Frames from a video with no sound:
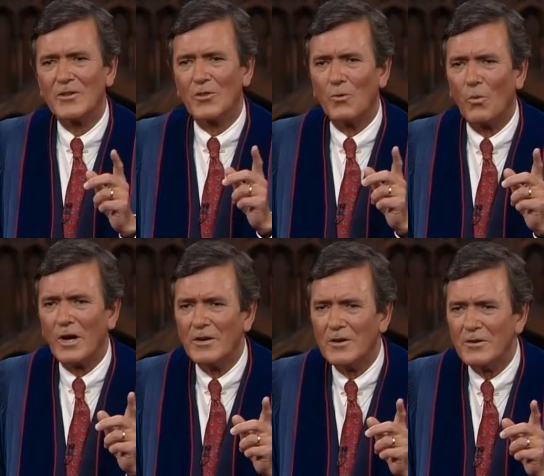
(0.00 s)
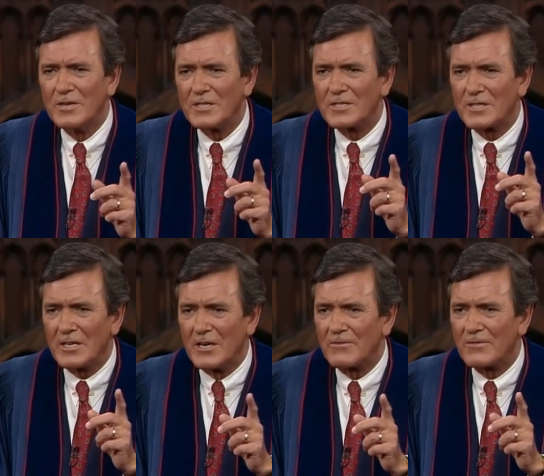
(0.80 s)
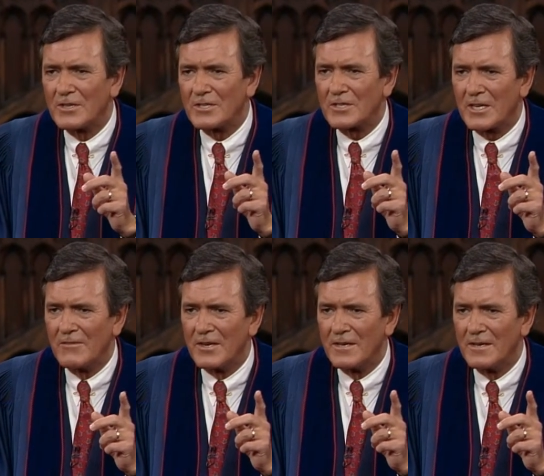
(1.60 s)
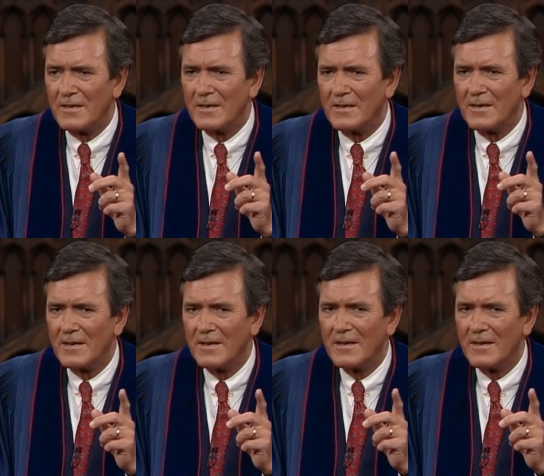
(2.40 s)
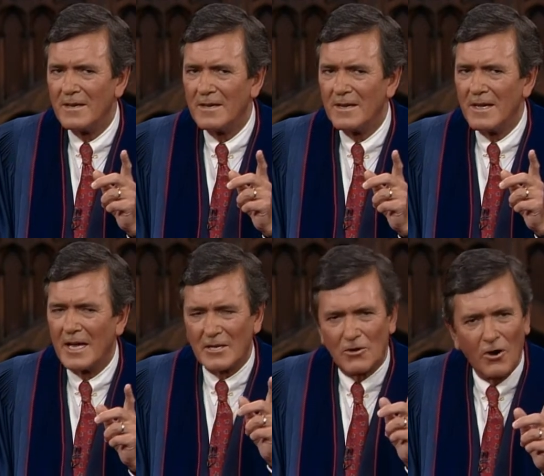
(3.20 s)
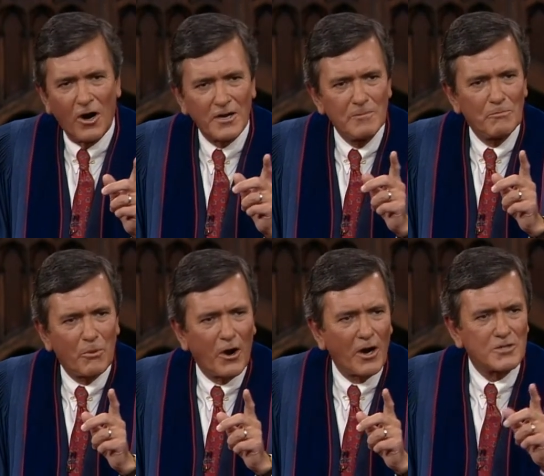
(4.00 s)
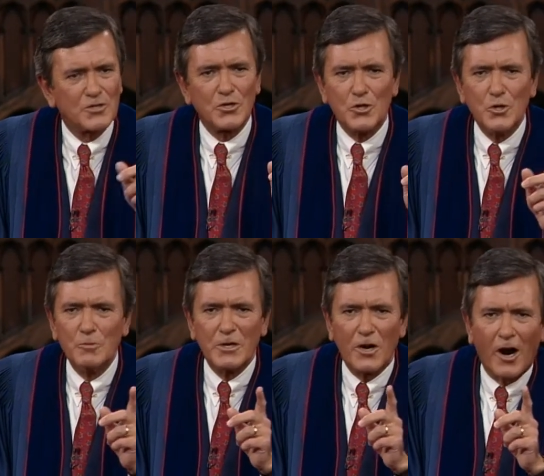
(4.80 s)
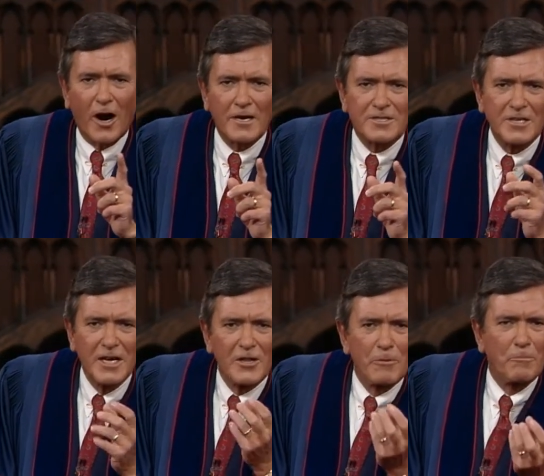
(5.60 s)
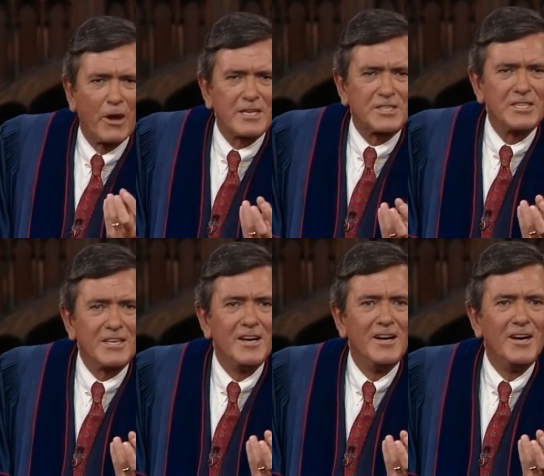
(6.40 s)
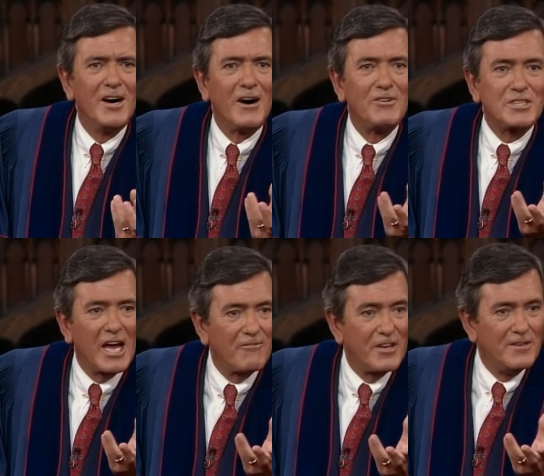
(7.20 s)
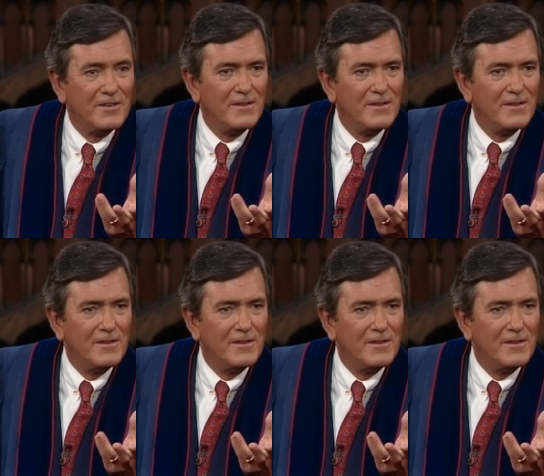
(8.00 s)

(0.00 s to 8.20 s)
the wondrous gift is given. And God imparts to human hearts the blessing of His heaven.